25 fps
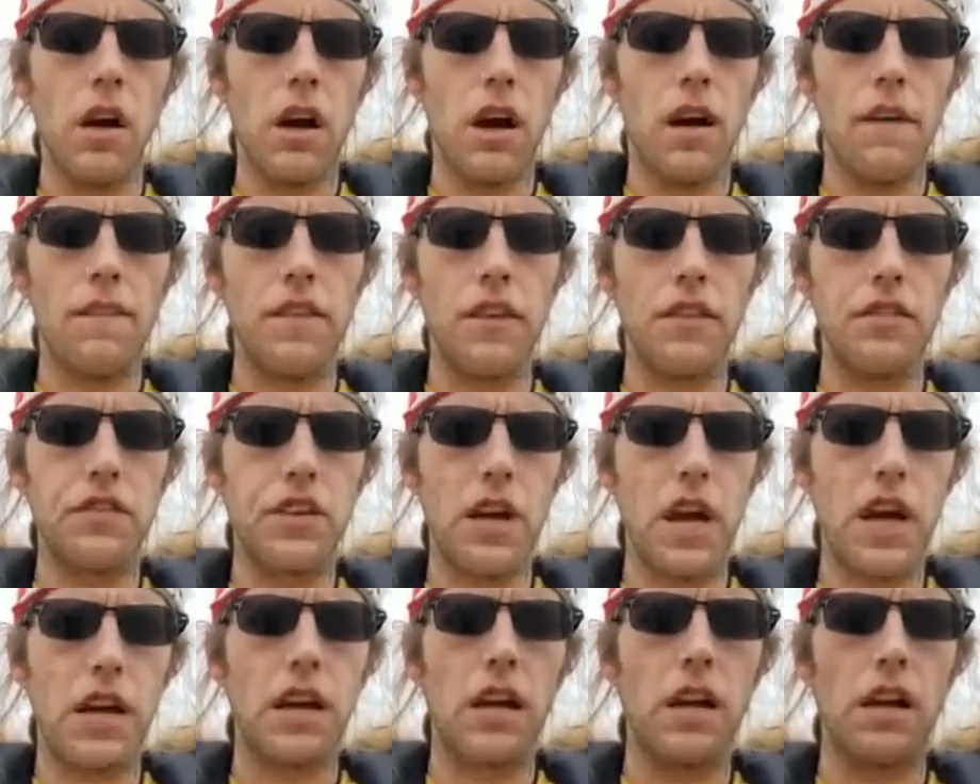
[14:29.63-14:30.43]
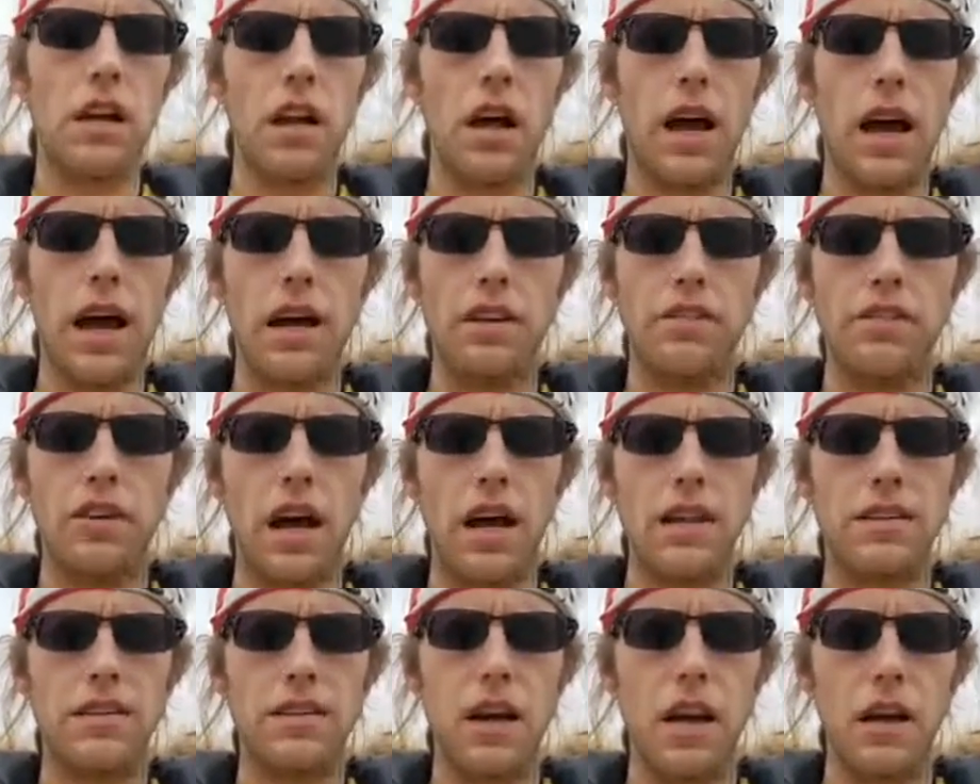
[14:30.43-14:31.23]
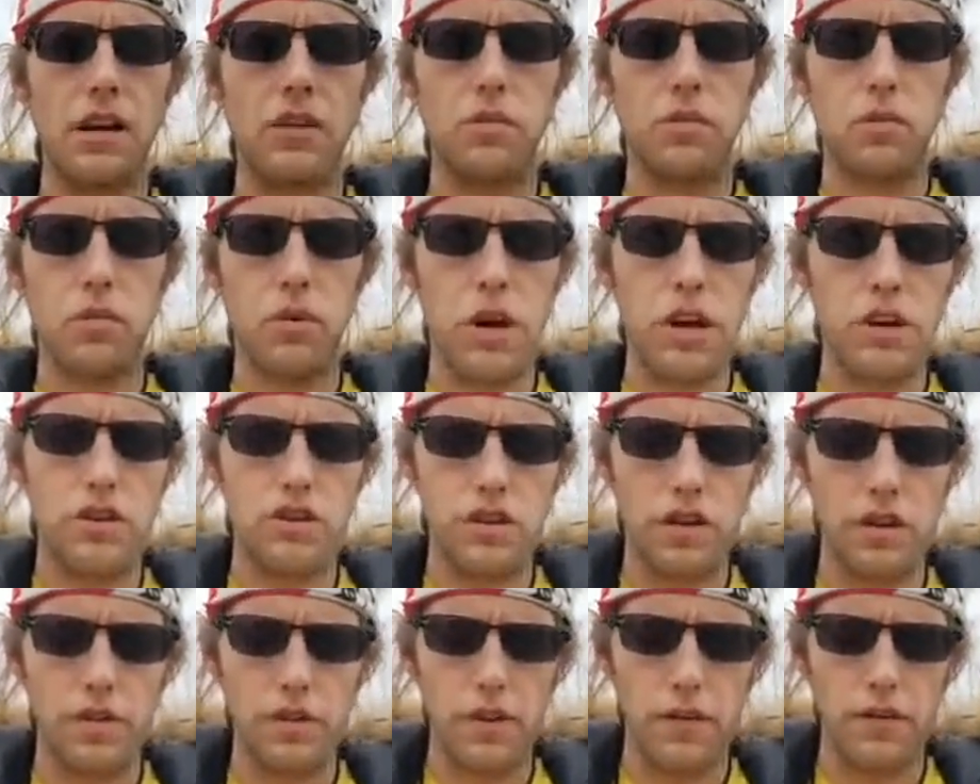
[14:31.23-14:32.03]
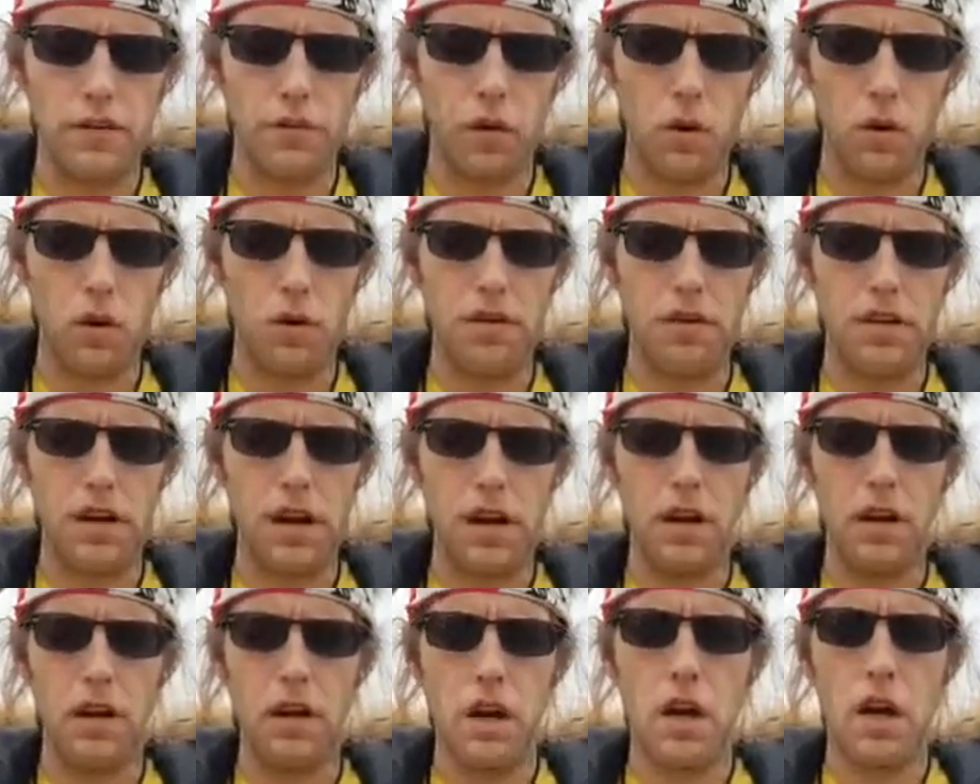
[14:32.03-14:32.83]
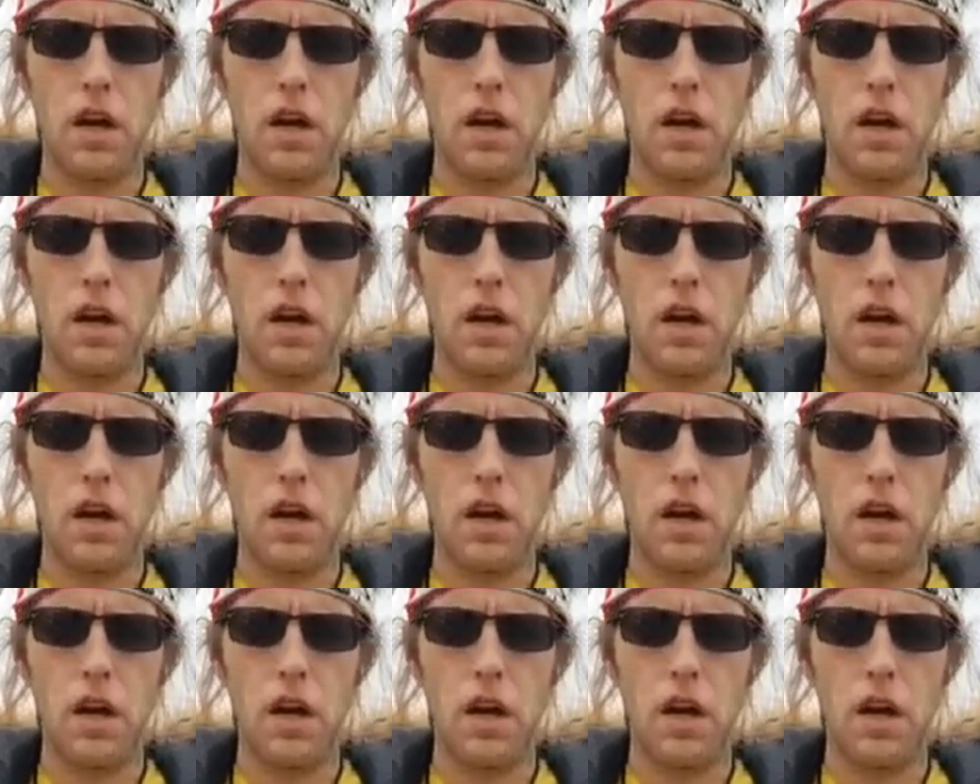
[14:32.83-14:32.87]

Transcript: of the second class at the expiration of the 4th year,